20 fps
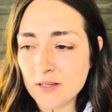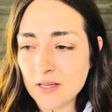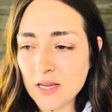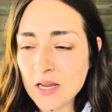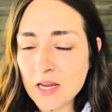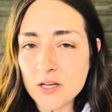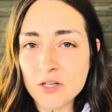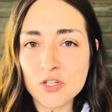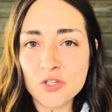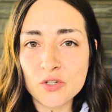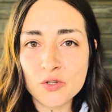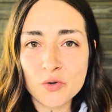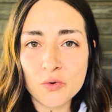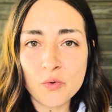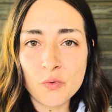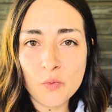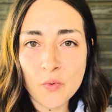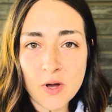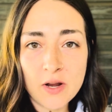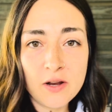each
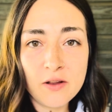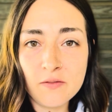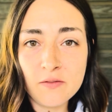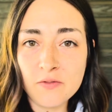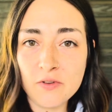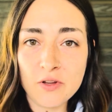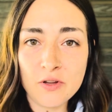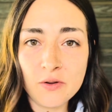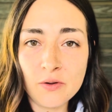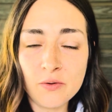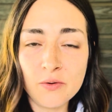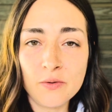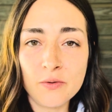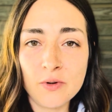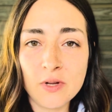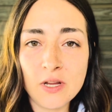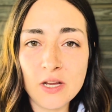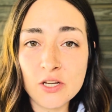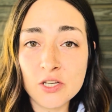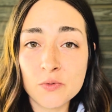one of
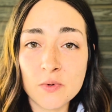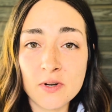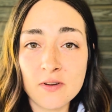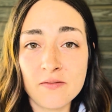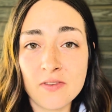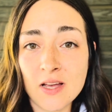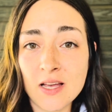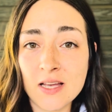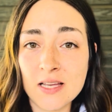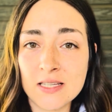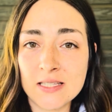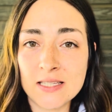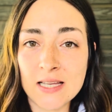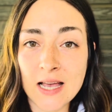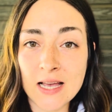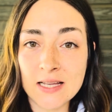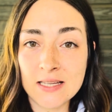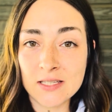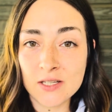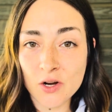us
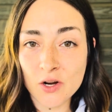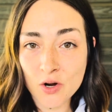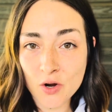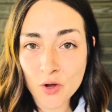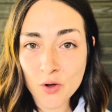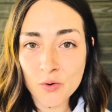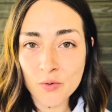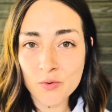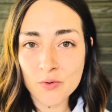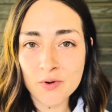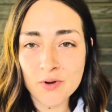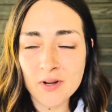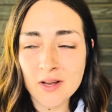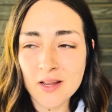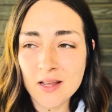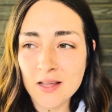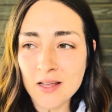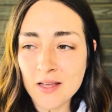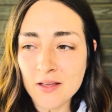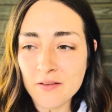has our own
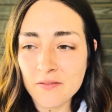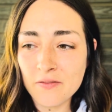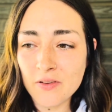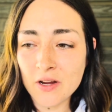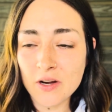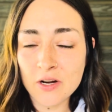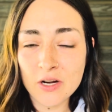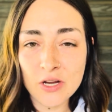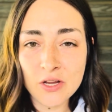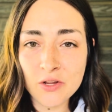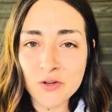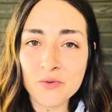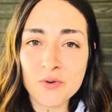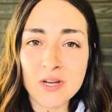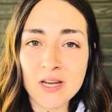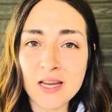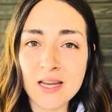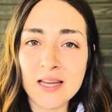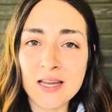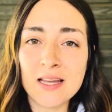very
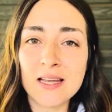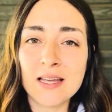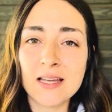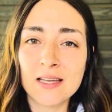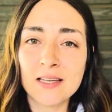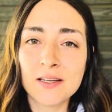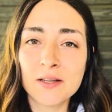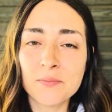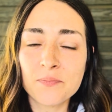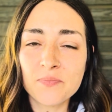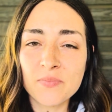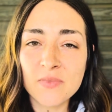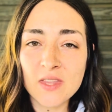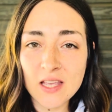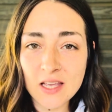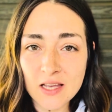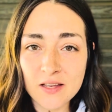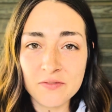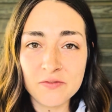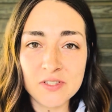unique
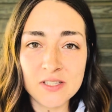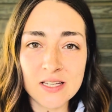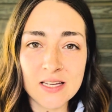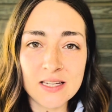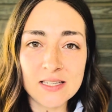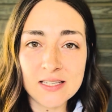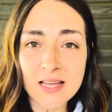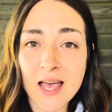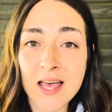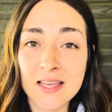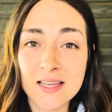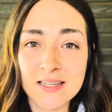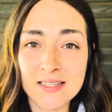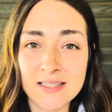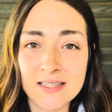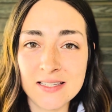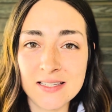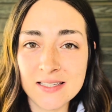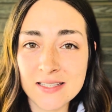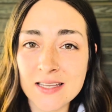gifts and
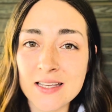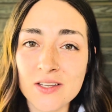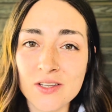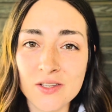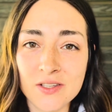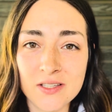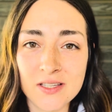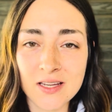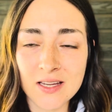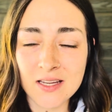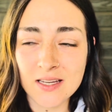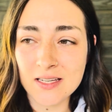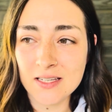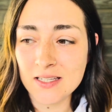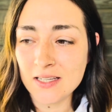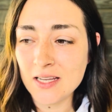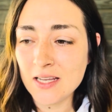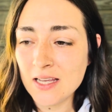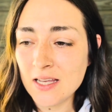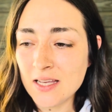talents and skills
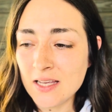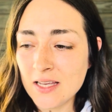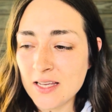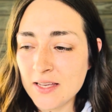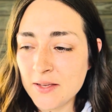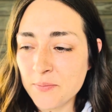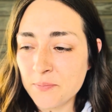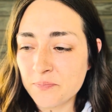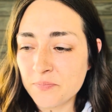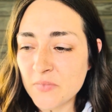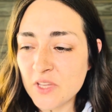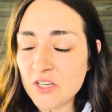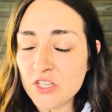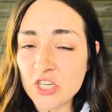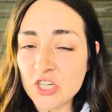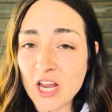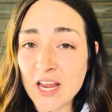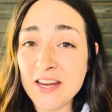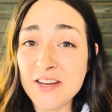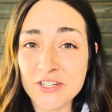and
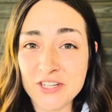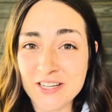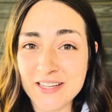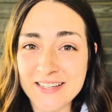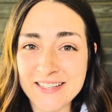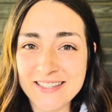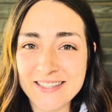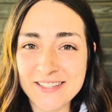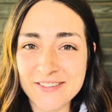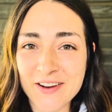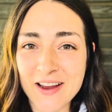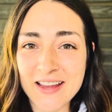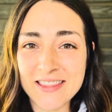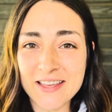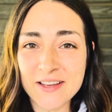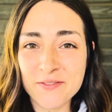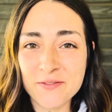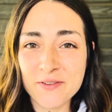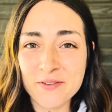changes, right, that